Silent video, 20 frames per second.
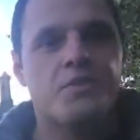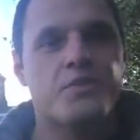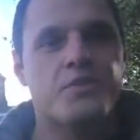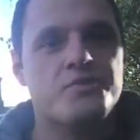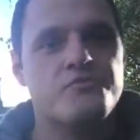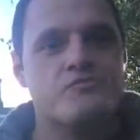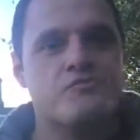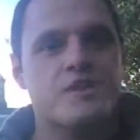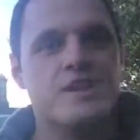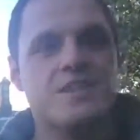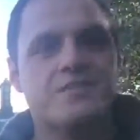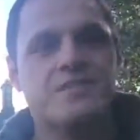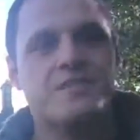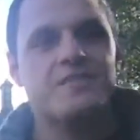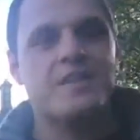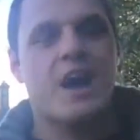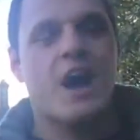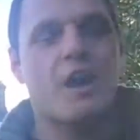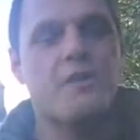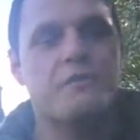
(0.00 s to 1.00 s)
The
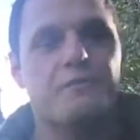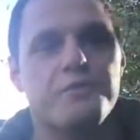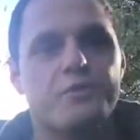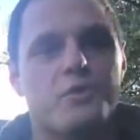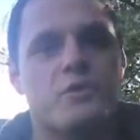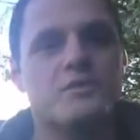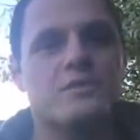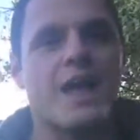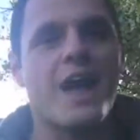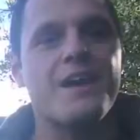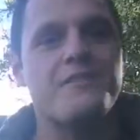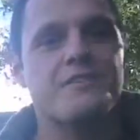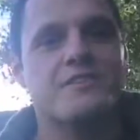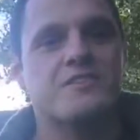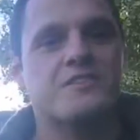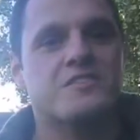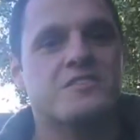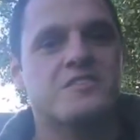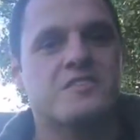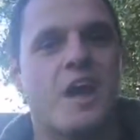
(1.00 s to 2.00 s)
reason that our thought life
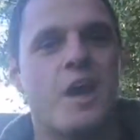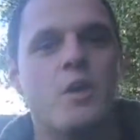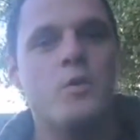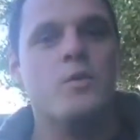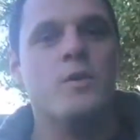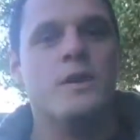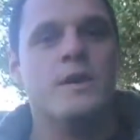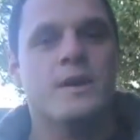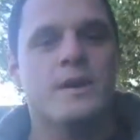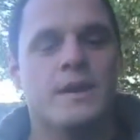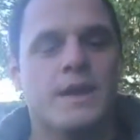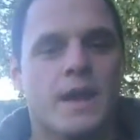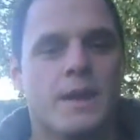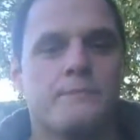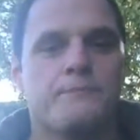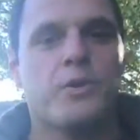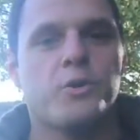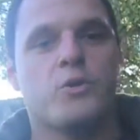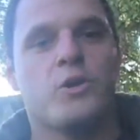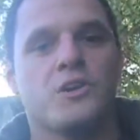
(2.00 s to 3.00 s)
is so
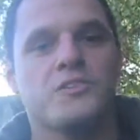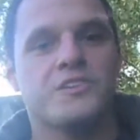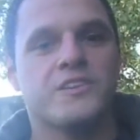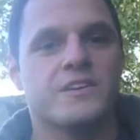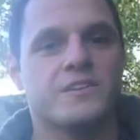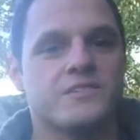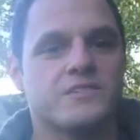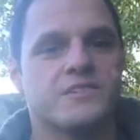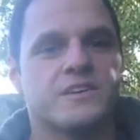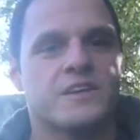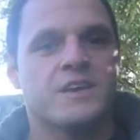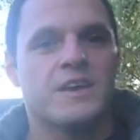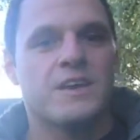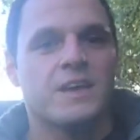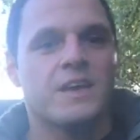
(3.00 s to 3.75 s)
important